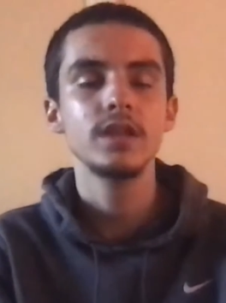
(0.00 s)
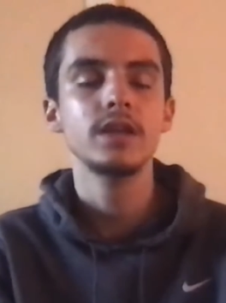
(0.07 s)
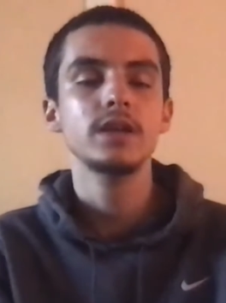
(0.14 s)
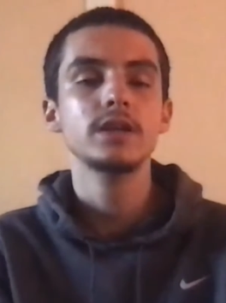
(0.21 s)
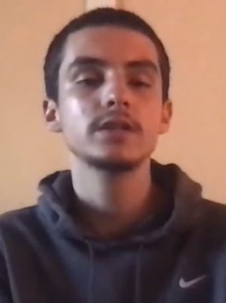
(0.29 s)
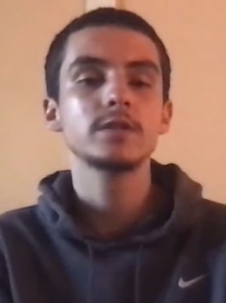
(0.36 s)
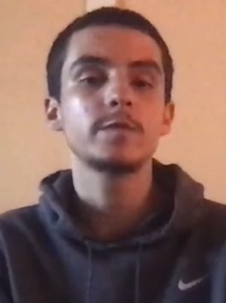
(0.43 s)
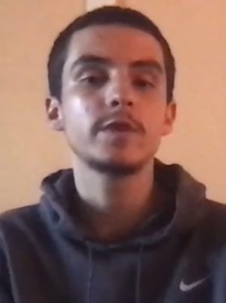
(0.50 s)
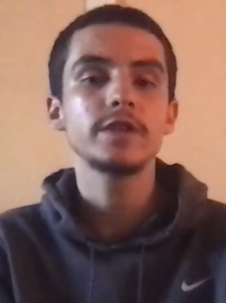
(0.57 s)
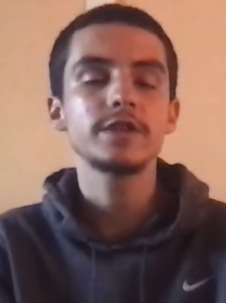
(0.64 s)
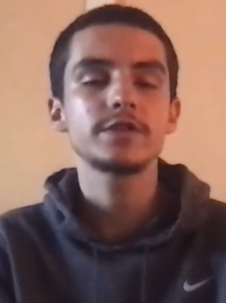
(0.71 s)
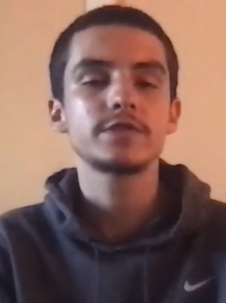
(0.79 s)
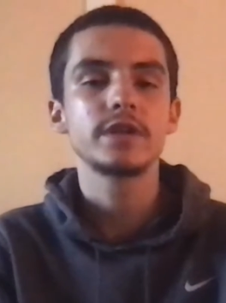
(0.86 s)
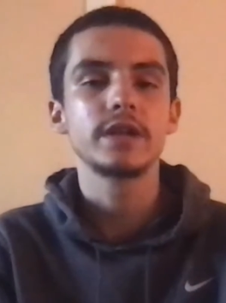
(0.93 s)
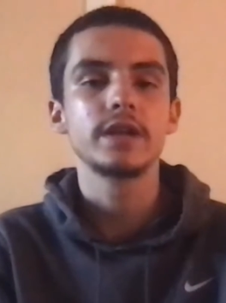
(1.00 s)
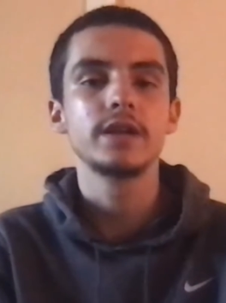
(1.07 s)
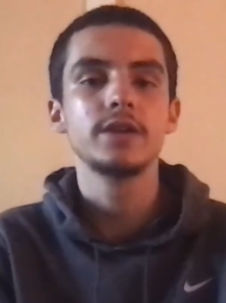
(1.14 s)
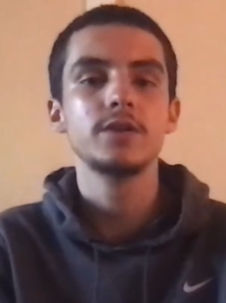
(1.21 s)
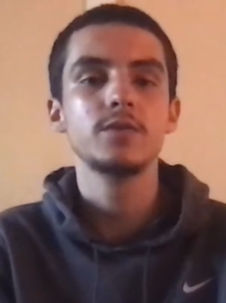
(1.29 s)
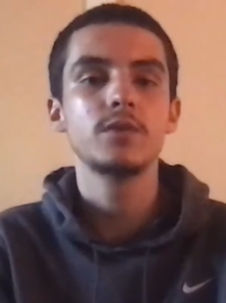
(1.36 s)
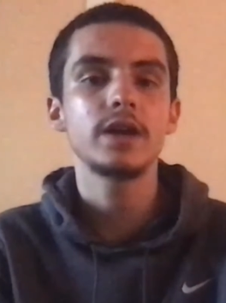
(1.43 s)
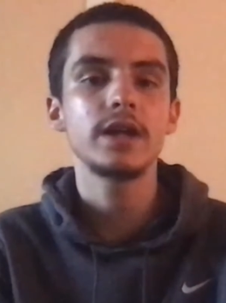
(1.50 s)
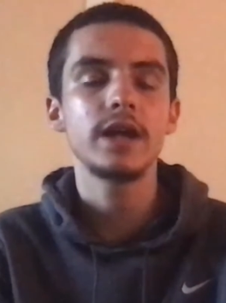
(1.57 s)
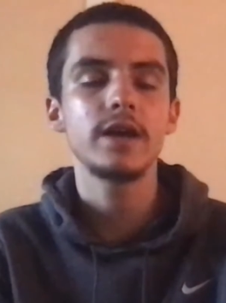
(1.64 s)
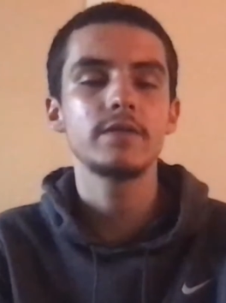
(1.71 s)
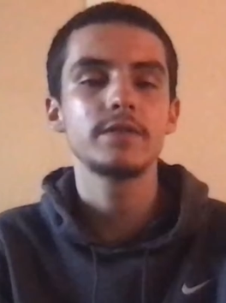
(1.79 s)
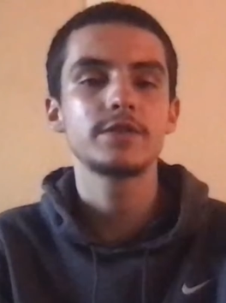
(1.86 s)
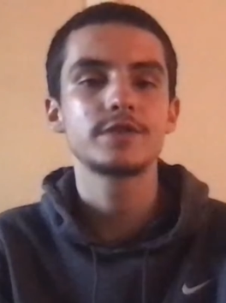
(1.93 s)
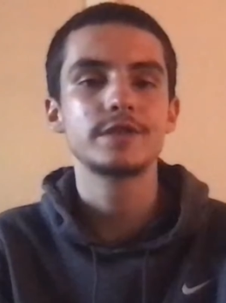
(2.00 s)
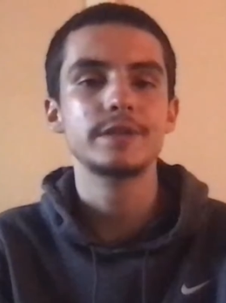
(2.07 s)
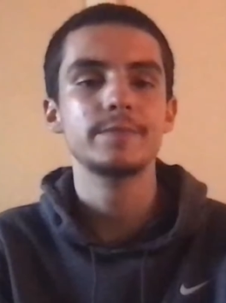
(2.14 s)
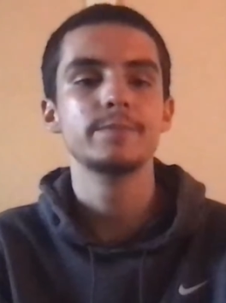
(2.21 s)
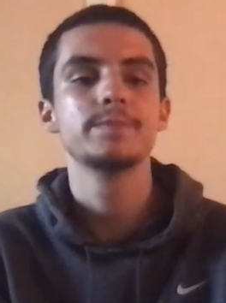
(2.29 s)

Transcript: So for this trick, you want to have a treat,